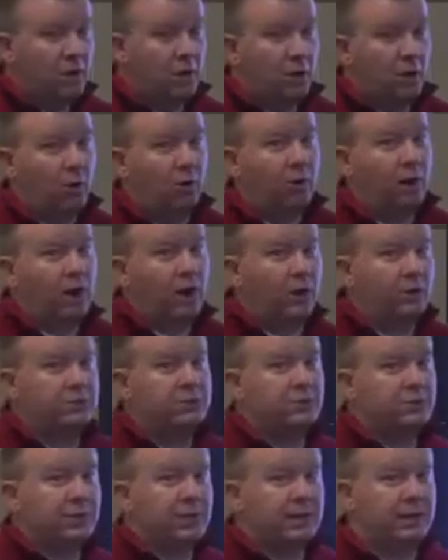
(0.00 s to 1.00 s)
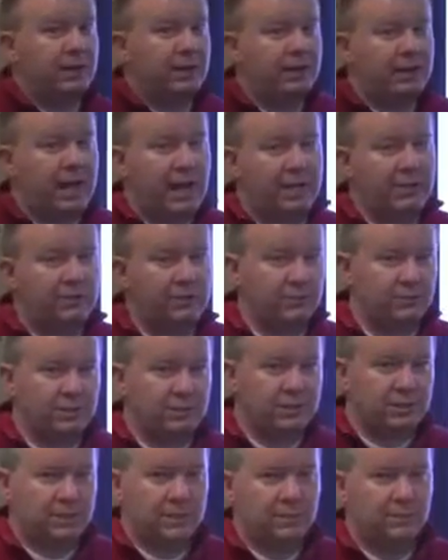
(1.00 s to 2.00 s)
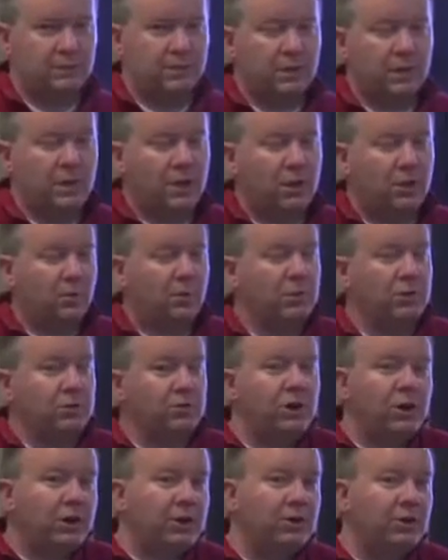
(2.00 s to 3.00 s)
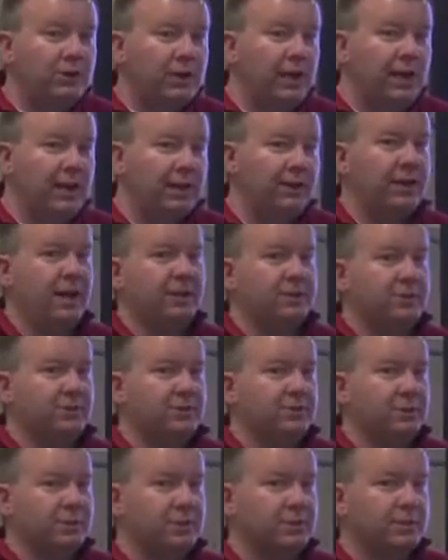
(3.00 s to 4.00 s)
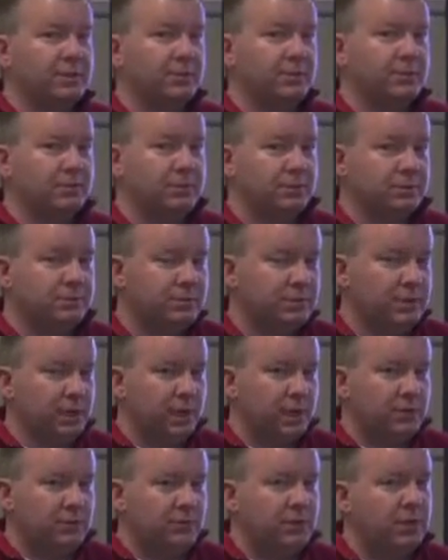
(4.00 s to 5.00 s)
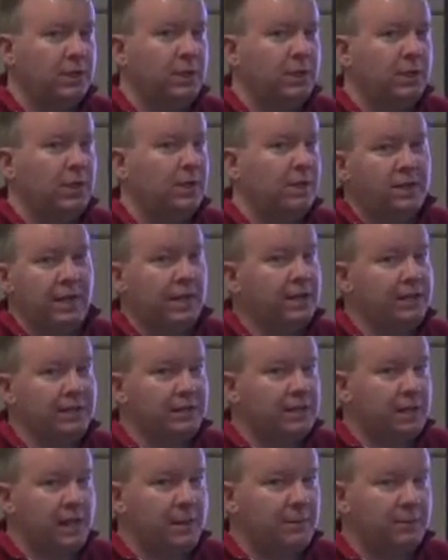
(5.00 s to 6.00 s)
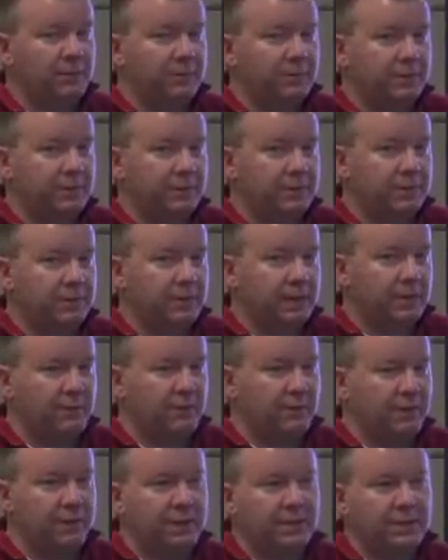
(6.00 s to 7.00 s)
or altering natural systems. We do not create natural systems, you know? That doesn't happen for us. Everything that